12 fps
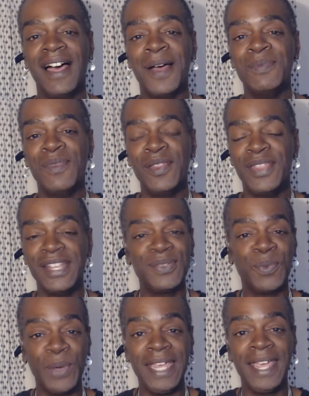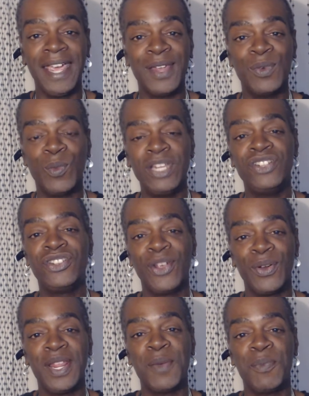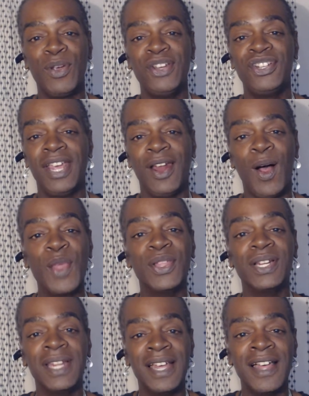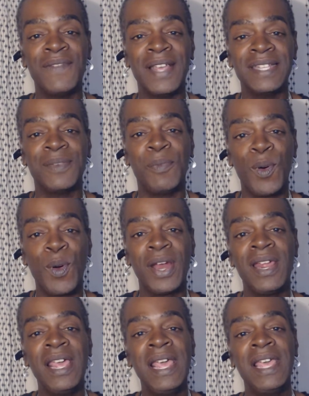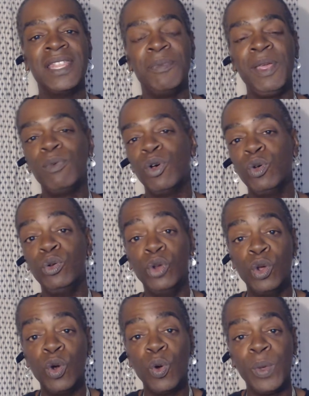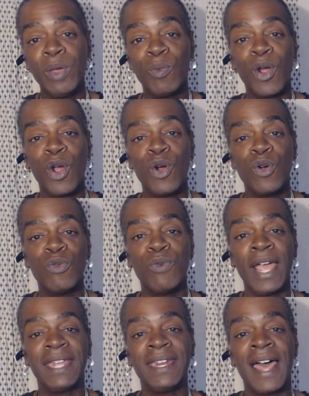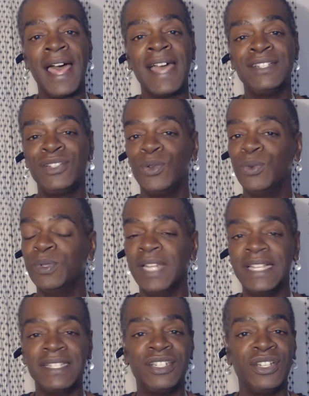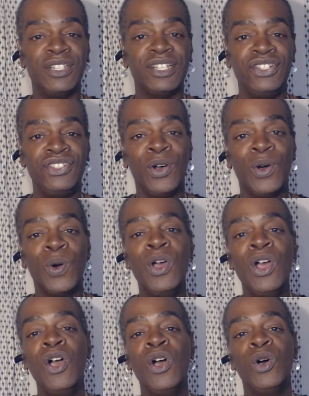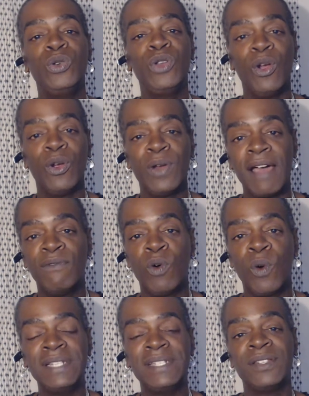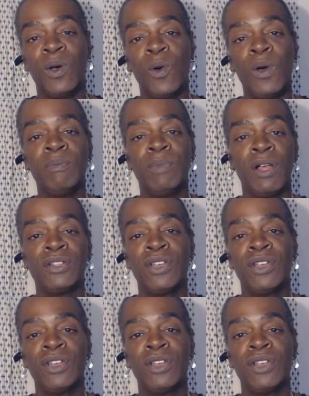this weekend, we certainly appreciate all the love and support. The people who knew who we were, who recognized, who listened to the show, who'd heard our voices on Blog Talk